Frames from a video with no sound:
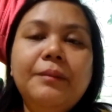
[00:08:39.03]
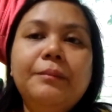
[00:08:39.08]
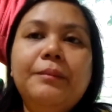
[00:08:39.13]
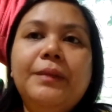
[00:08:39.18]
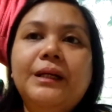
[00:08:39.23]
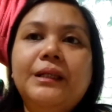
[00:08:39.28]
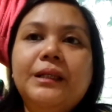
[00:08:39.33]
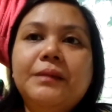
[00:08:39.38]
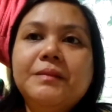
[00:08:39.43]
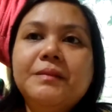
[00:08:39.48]

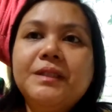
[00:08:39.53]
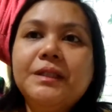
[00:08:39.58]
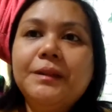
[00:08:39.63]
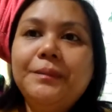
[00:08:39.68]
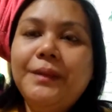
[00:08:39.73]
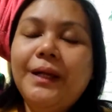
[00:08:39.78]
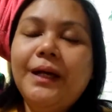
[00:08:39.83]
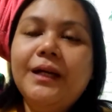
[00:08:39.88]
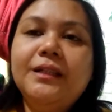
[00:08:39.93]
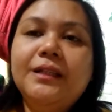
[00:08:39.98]
but I'm still
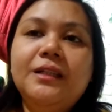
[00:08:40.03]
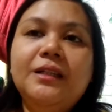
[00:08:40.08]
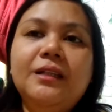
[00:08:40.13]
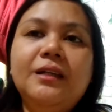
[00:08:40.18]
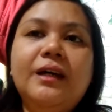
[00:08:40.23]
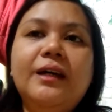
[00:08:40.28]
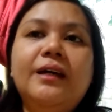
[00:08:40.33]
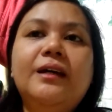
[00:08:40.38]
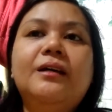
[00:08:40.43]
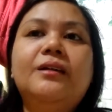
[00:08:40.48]

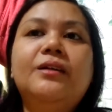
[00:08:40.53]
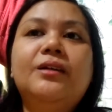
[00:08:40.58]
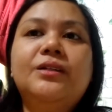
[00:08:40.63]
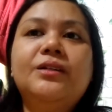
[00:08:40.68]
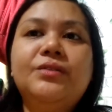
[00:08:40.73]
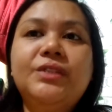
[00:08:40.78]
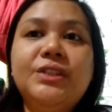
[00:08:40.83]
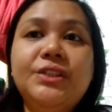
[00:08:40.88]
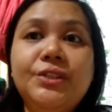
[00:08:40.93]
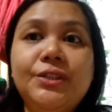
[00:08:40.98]
planning and
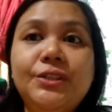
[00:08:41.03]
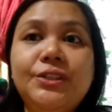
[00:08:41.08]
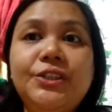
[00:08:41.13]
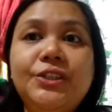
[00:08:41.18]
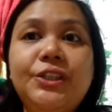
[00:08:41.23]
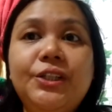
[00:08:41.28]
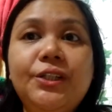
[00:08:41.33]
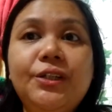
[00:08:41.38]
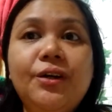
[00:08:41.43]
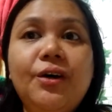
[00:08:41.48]

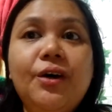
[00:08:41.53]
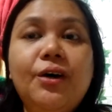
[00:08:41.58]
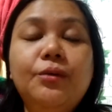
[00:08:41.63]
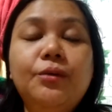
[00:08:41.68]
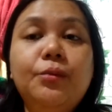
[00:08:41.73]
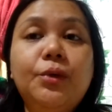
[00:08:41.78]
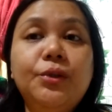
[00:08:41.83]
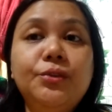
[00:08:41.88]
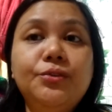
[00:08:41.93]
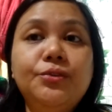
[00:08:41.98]
researching
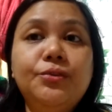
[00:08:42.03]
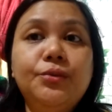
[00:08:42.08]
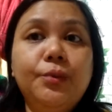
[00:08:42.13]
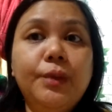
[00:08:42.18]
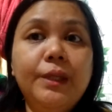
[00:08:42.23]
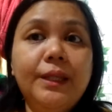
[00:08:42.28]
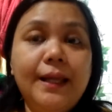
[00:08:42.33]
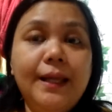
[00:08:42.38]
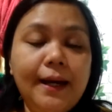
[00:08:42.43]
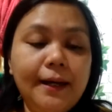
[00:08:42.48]
on what to do
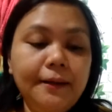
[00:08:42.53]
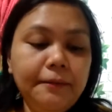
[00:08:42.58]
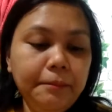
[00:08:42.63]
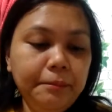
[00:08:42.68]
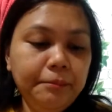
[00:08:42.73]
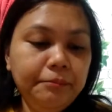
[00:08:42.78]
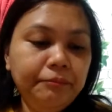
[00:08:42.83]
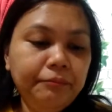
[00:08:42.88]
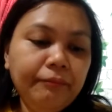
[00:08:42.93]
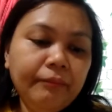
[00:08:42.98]
with that.
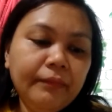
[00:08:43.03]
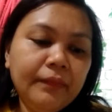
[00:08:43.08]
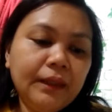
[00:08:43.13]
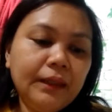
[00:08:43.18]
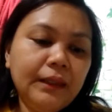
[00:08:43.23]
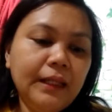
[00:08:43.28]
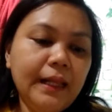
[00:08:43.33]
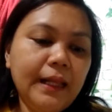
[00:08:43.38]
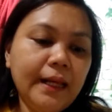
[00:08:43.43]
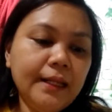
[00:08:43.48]

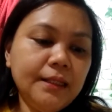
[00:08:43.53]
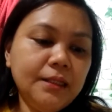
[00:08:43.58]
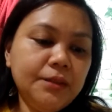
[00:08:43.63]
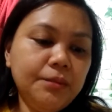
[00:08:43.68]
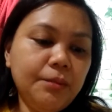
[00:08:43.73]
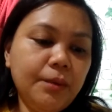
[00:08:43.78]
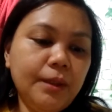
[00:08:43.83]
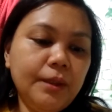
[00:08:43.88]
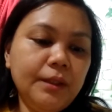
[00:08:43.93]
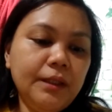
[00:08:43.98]
The last
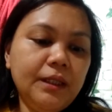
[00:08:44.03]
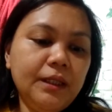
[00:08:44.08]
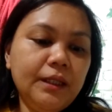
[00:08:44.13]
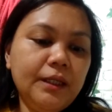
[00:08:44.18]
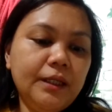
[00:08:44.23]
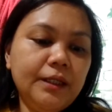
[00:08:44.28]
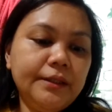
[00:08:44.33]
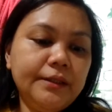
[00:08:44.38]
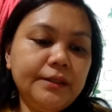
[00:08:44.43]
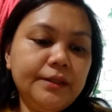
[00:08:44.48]
one
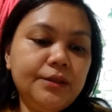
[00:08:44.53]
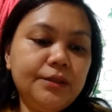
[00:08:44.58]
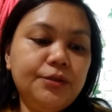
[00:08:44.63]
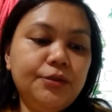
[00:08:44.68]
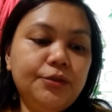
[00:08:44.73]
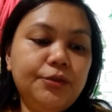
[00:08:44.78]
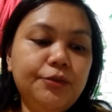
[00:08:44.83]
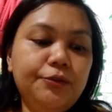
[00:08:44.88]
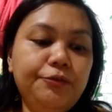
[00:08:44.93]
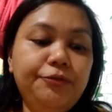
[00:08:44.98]
is
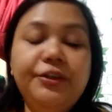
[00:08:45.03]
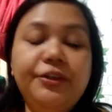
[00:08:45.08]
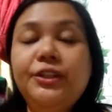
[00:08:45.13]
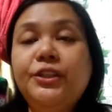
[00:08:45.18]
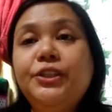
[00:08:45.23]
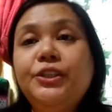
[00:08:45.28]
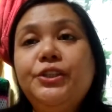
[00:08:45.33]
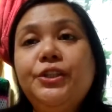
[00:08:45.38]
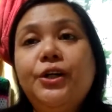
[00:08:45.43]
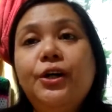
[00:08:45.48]
to
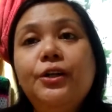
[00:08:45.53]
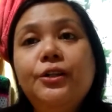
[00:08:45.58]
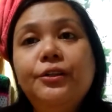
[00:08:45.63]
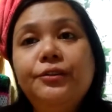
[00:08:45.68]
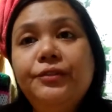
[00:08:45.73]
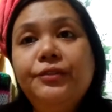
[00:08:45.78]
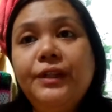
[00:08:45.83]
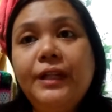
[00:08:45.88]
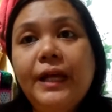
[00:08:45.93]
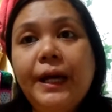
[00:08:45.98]
finish all
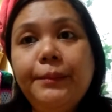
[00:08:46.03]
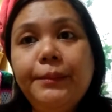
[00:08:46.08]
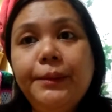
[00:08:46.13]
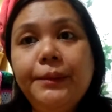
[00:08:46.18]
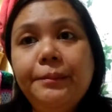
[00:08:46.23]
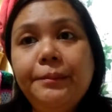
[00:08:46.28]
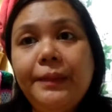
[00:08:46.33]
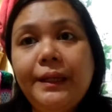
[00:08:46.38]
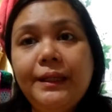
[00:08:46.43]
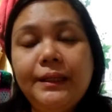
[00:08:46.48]
of the
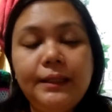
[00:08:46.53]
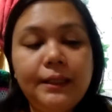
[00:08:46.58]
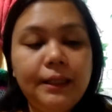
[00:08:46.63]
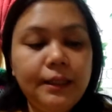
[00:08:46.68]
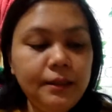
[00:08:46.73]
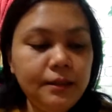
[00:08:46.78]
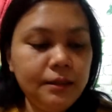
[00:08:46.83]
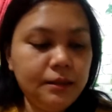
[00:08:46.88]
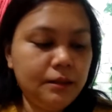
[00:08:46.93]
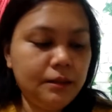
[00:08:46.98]
diamond
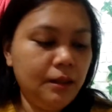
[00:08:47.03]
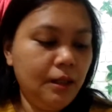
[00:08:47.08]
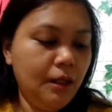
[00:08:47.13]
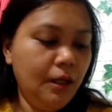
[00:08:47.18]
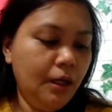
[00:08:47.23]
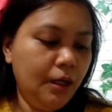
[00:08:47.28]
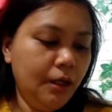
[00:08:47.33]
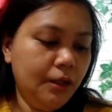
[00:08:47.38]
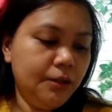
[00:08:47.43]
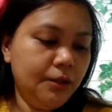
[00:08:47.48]
paintings.
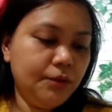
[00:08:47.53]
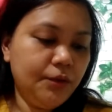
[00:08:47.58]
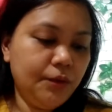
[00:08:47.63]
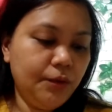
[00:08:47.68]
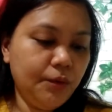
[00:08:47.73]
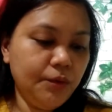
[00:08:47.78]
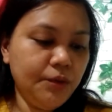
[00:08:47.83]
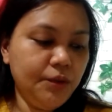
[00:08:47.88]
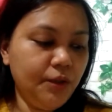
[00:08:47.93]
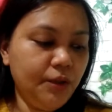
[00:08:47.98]
So
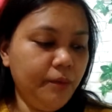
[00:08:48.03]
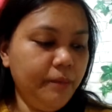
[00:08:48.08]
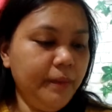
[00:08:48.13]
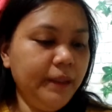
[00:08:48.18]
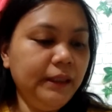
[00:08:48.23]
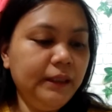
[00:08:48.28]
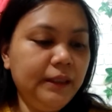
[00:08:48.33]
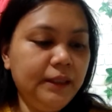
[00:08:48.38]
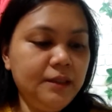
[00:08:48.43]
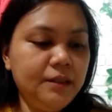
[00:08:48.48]
those are
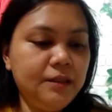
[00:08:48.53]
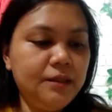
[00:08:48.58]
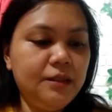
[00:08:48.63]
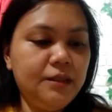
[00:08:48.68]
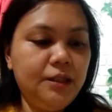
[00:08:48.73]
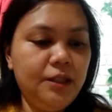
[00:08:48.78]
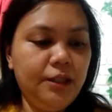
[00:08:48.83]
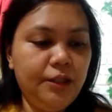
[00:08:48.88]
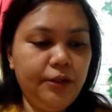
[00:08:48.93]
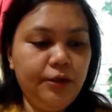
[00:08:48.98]
my list
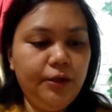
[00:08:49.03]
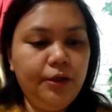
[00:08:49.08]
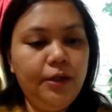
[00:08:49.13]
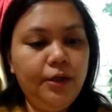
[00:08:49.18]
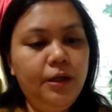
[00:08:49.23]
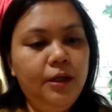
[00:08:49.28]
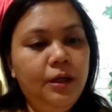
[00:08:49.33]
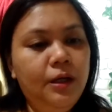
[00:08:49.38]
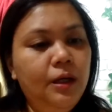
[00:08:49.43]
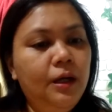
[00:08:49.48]
here,